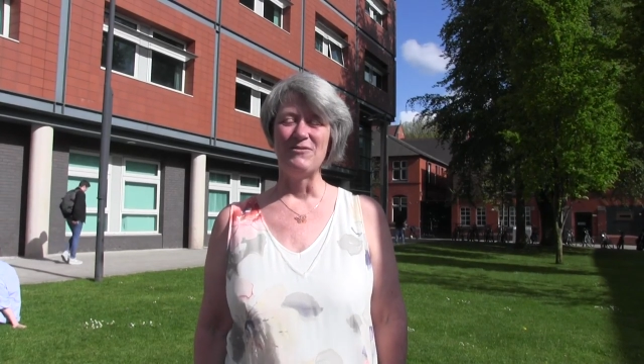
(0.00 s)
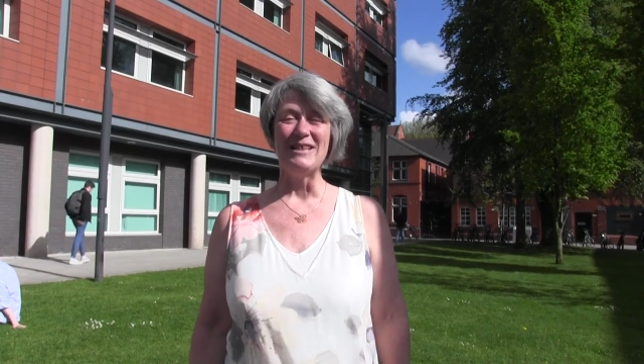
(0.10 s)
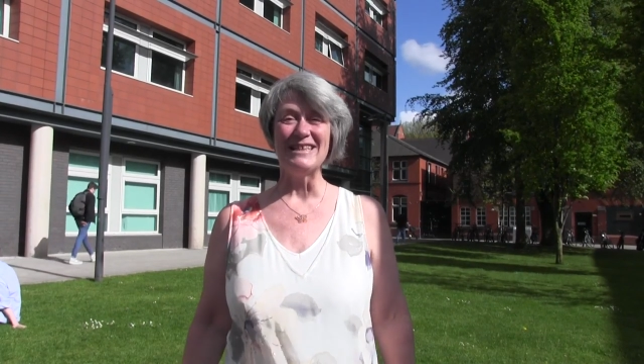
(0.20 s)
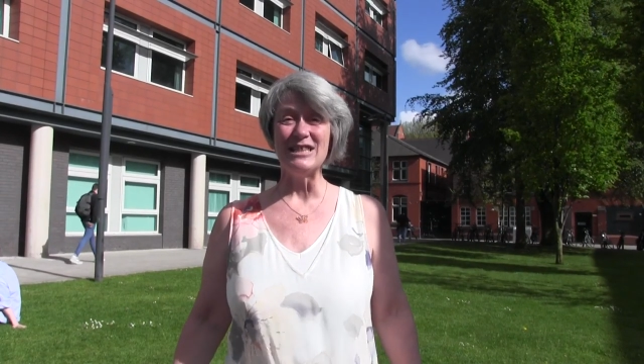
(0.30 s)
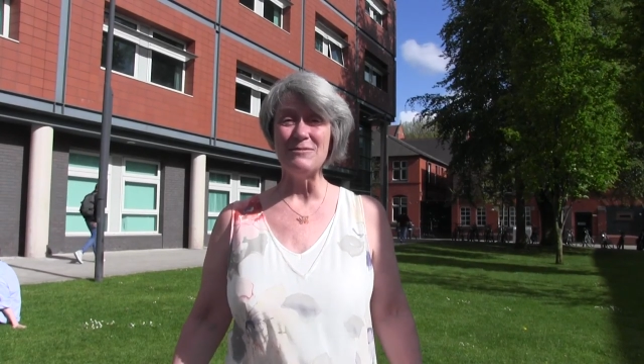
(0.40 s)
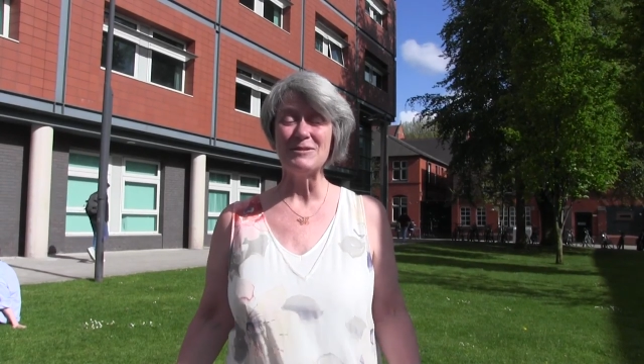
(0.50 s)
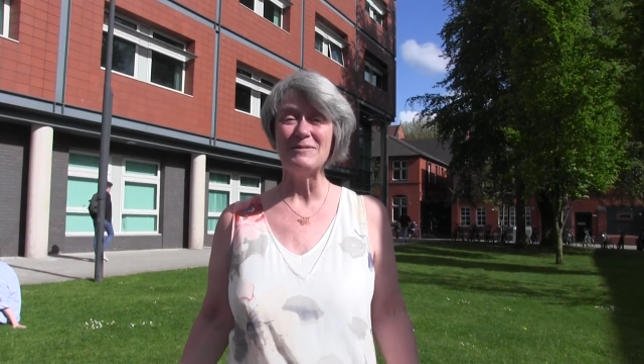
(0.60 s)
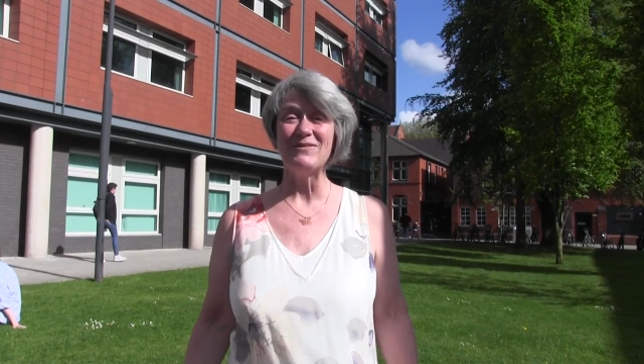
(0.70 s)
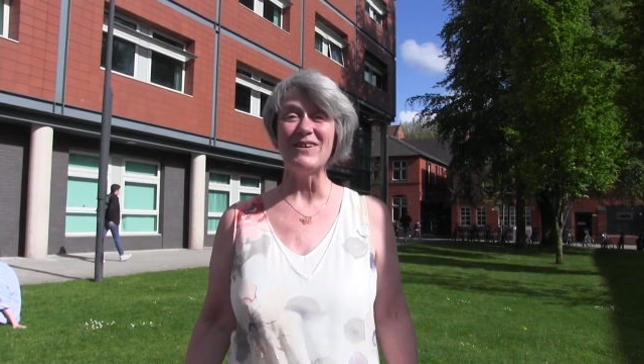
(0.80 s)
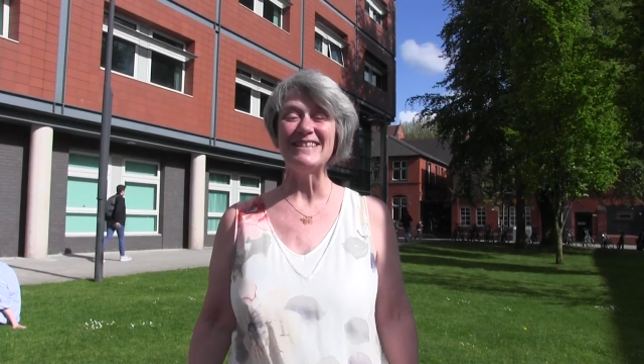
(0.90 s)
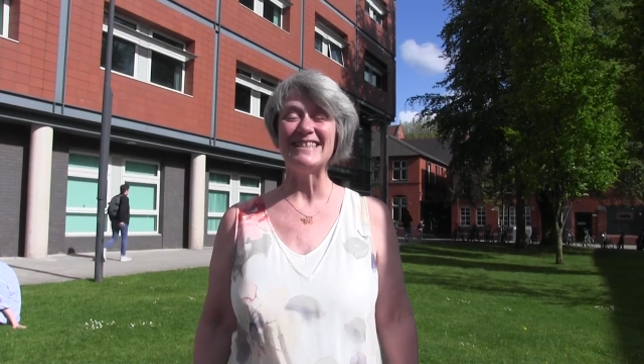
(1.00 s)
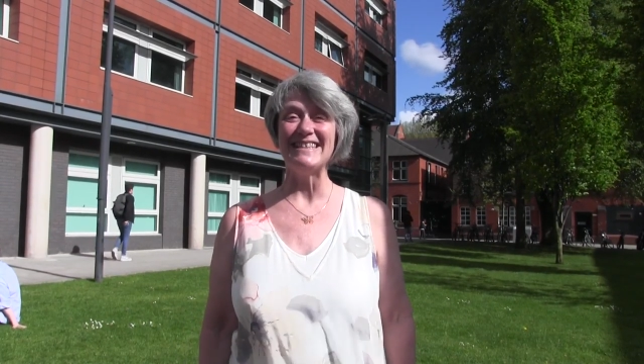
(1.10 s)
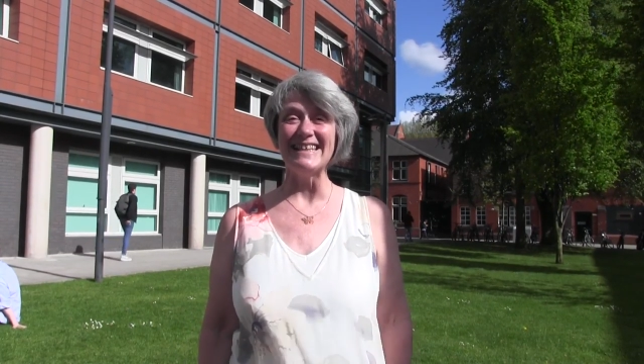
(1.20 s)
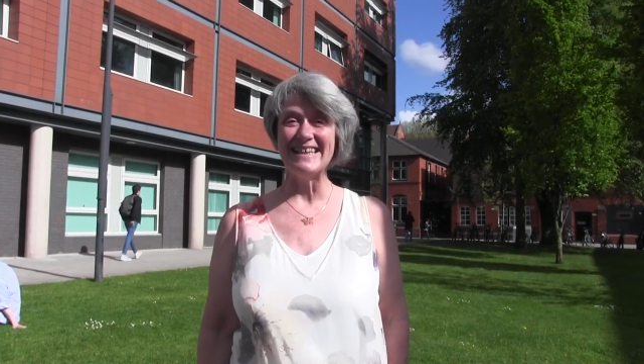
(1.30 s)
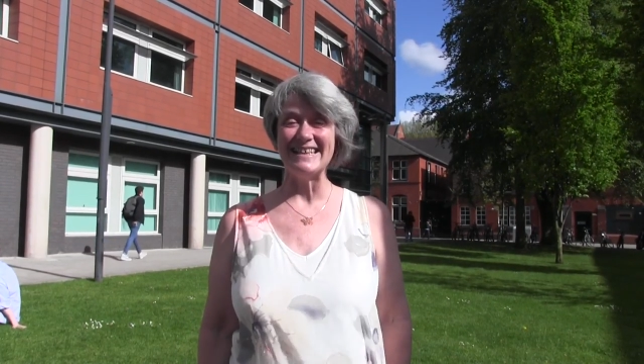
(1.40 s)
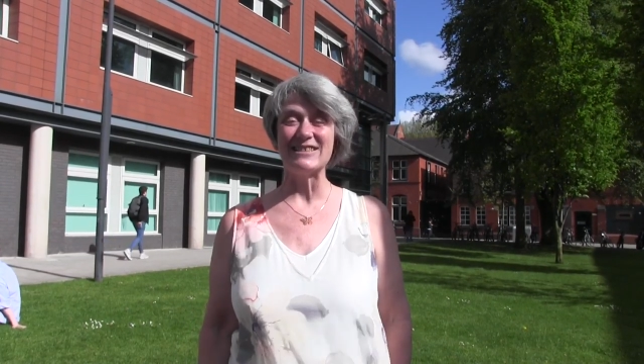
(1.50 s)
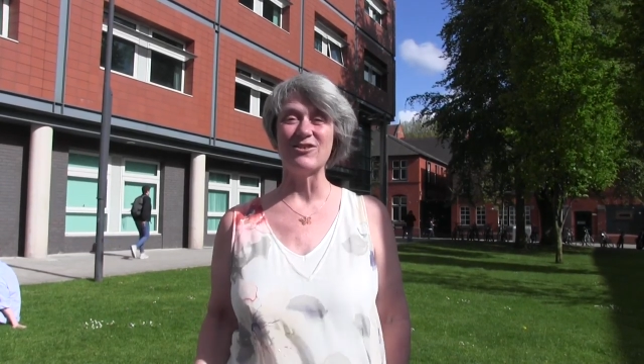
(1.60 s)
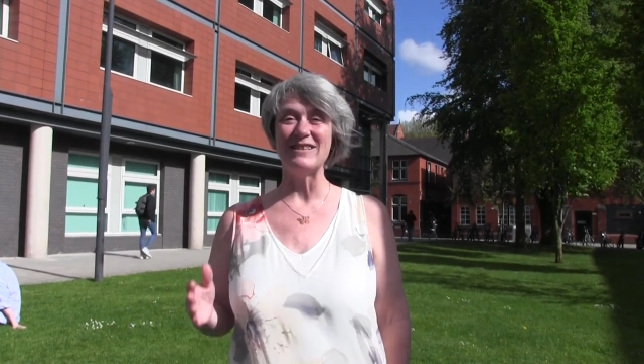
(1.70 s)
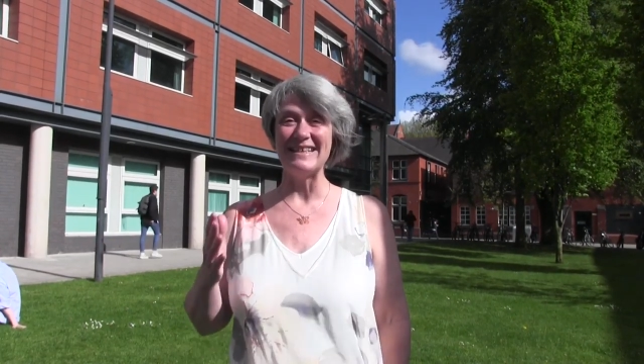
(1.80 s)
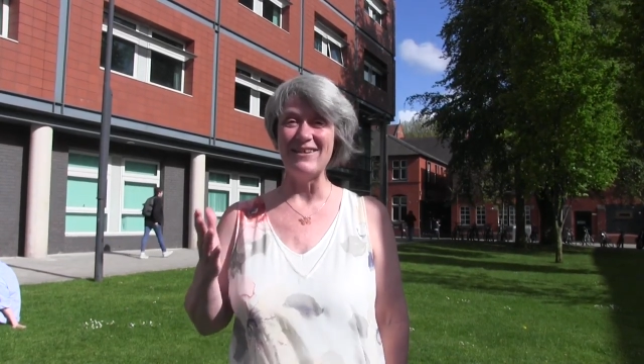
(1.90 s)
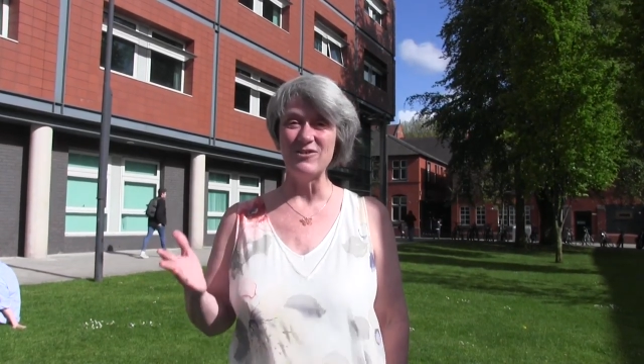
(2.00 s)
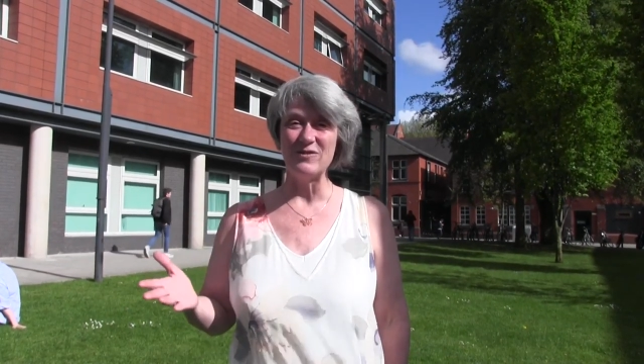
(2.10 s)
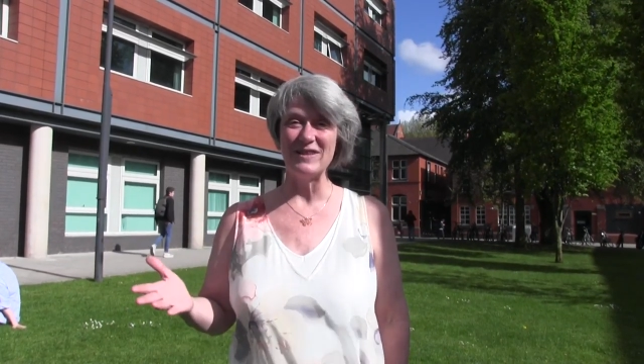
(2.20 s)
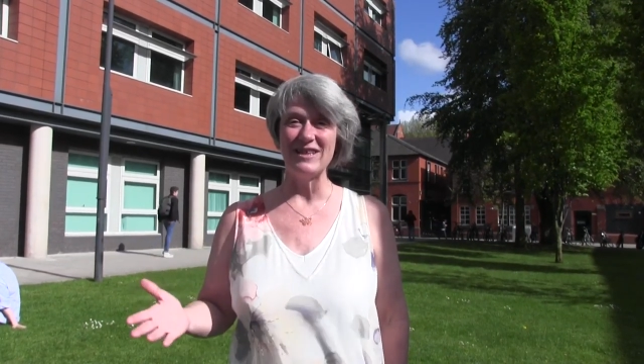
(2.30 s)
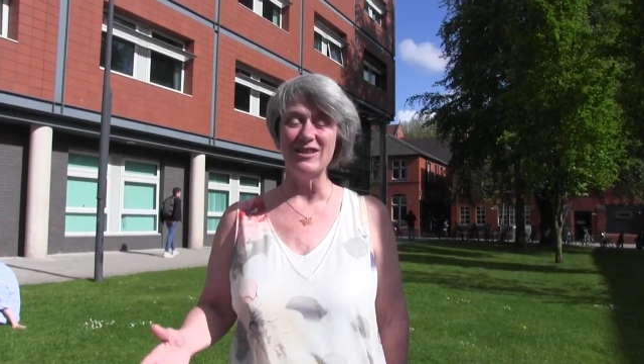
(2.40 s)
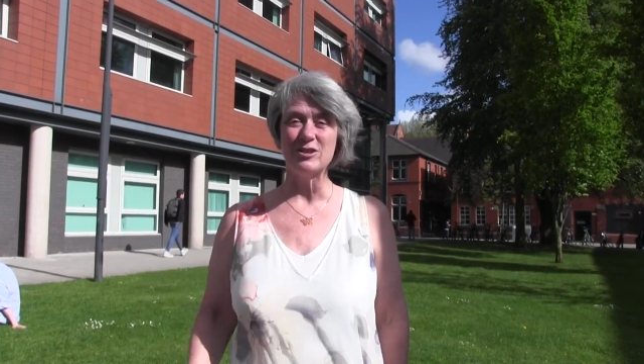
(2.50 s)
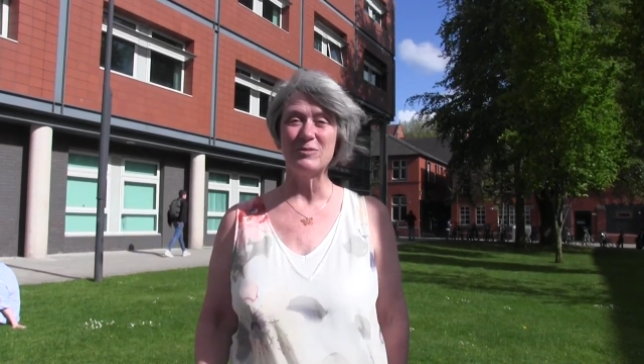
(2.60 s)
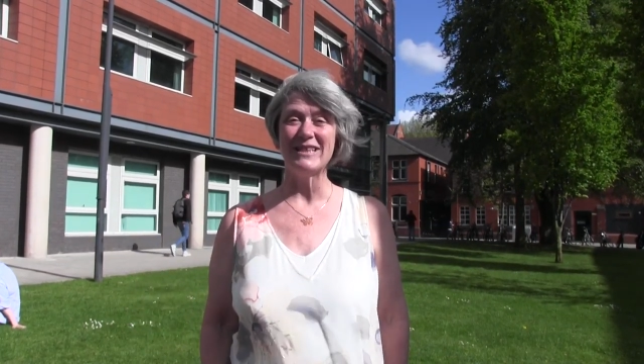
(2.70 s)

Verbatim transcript: Well, it seems to be very sticky. It's gone down over the years,